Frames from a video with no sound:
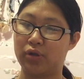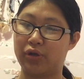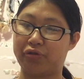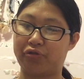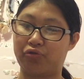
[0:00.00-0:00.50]

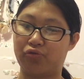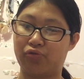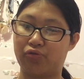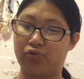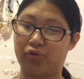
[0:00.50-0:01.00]
the
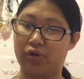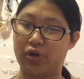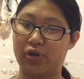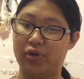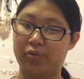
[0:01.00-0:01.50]

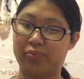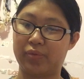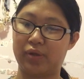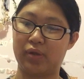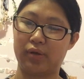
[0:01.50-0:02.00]
grip,
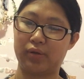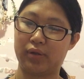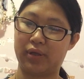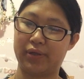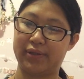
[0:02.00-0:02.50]

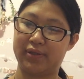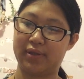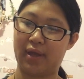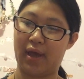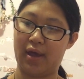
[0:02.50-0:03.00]
the
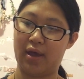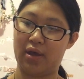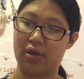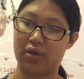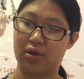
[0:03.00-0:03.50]

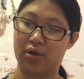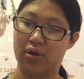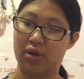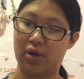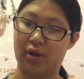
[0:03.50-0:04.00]
stand,
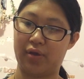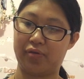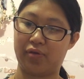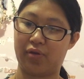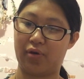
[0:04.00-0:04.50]
and
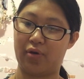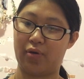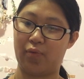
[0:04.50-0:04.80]
the